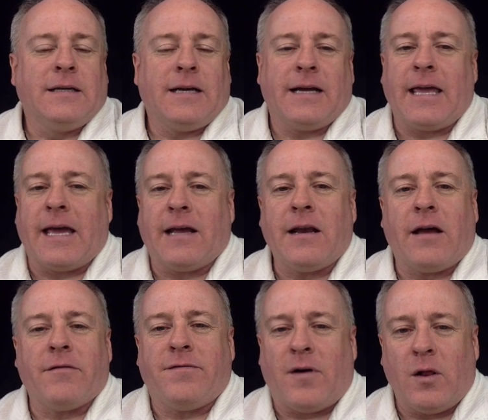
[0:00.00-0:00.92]
again,
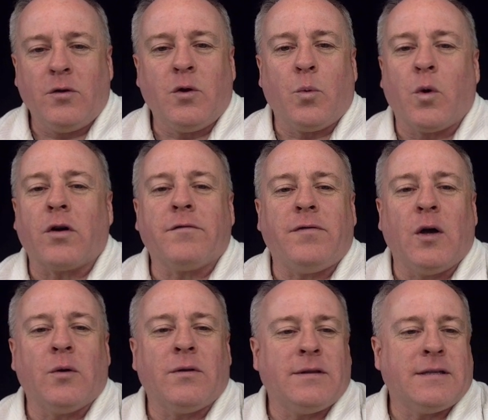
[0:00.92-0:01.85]
I followed the
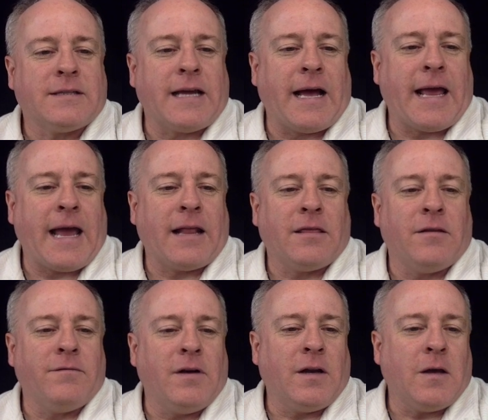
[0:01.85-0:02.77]
workflow that this guy had in
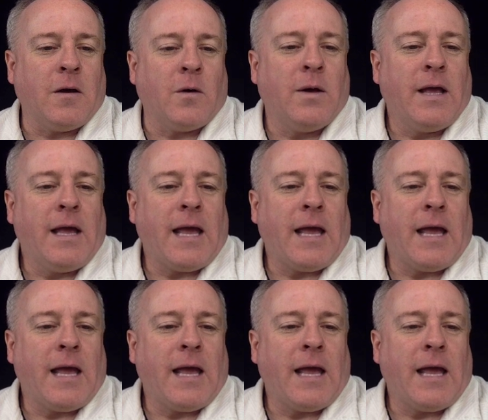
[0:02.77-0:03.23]
the video,